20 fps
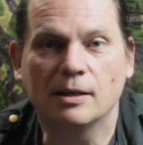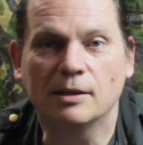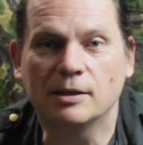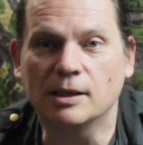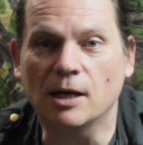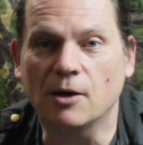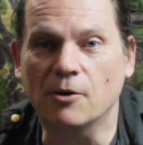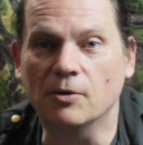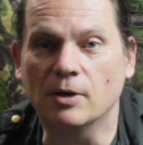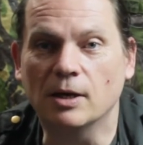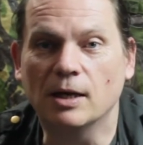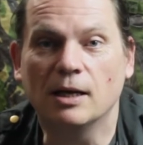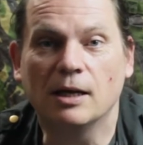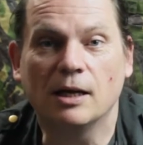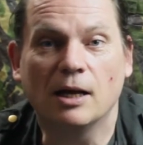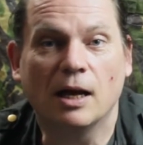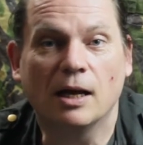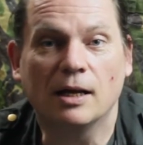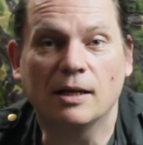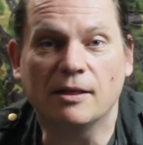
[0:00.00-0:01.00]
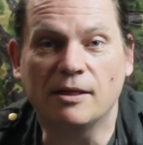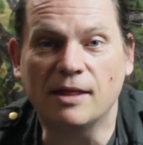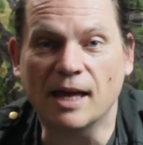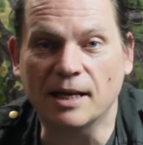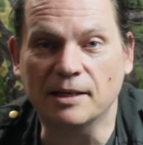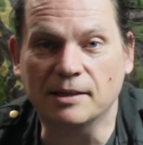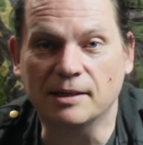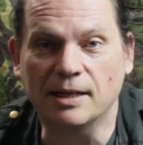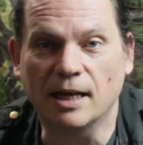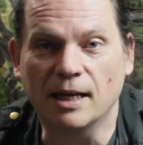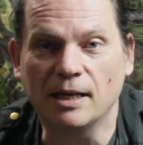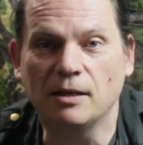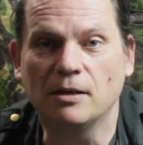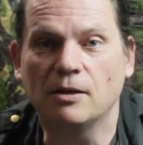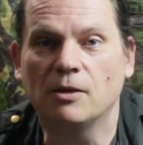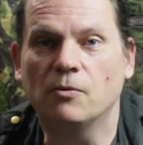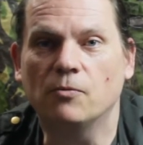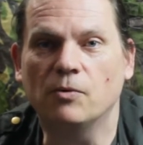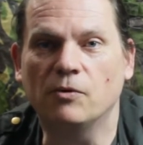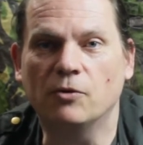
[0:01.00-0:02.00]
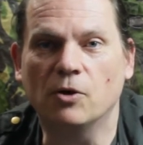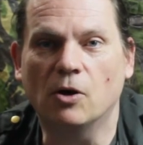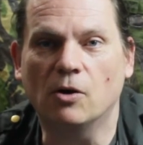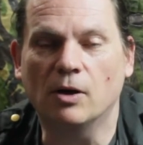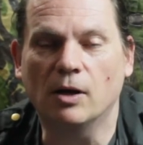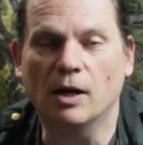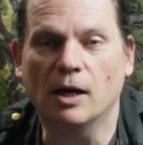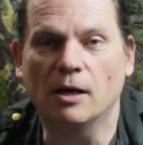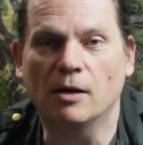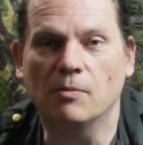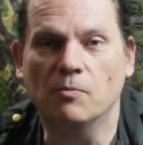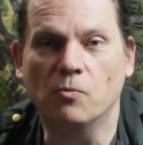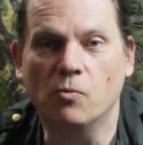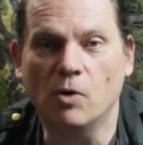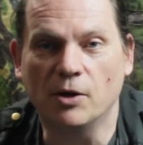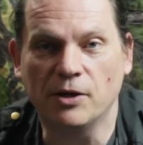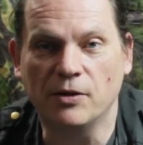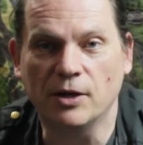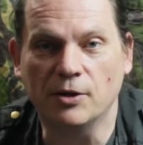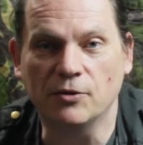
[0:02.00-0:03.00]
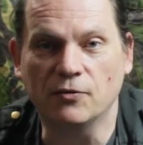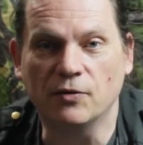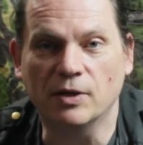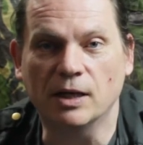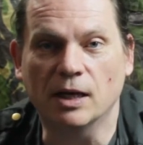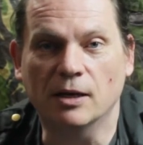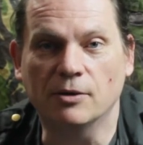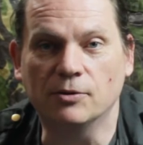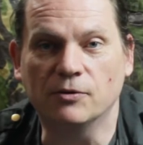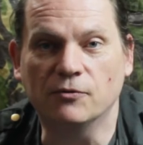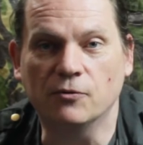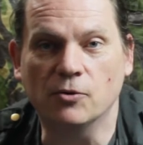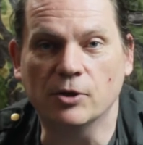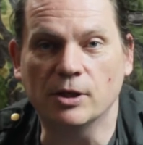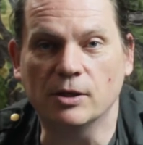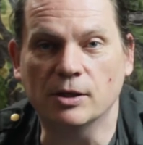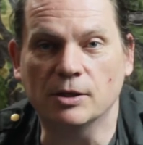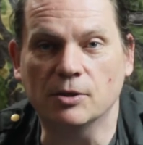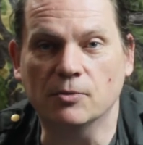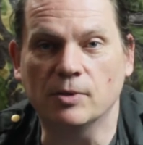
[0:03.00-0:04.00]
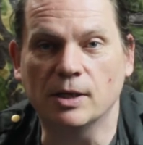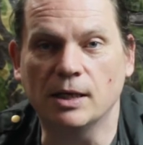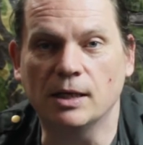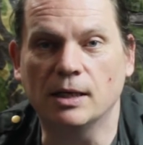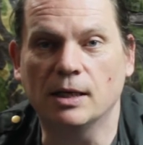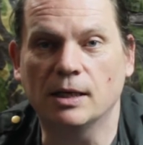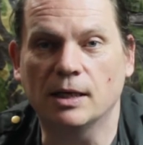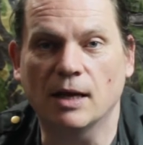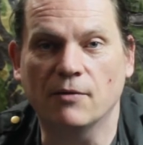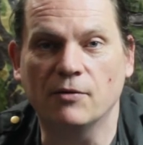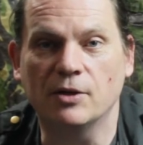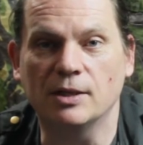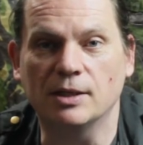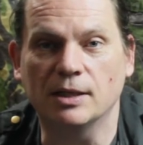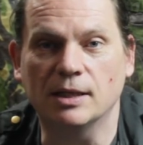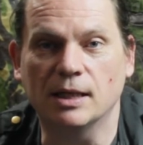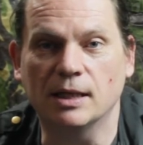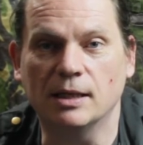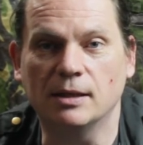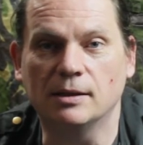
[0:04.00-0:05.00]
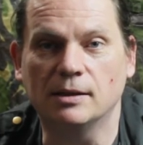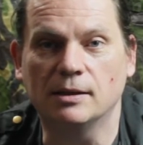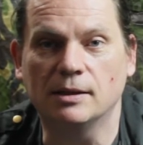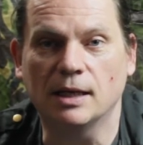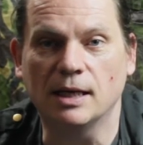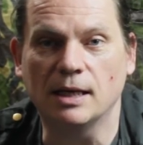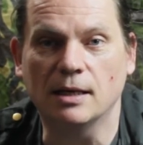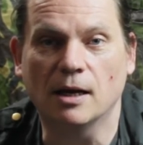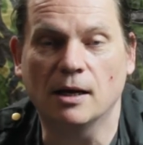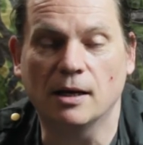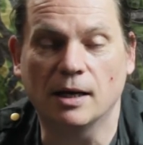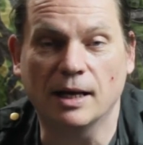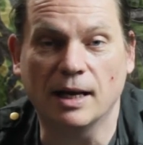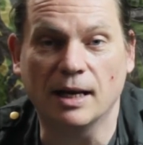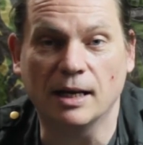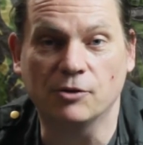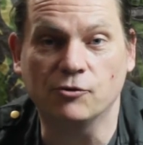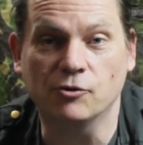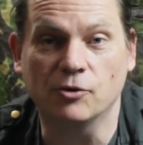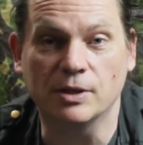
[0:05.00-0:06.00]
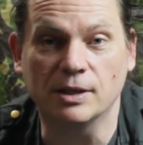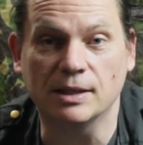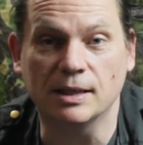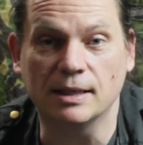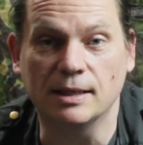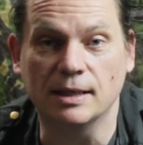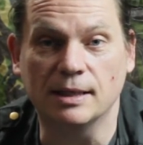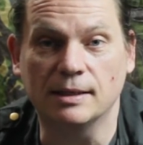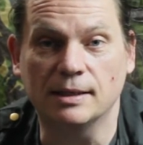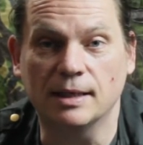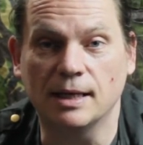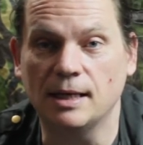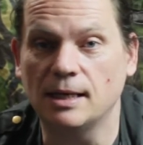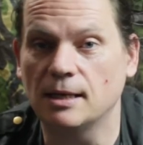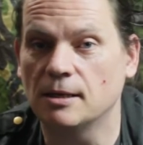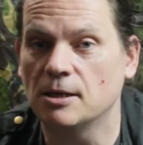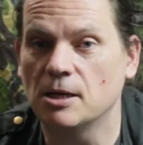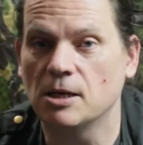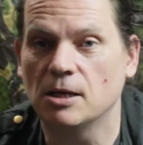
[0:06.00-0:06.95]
So, that said, we've got one of those videos for you this week. Kevin is a Geek's Electronics EDC.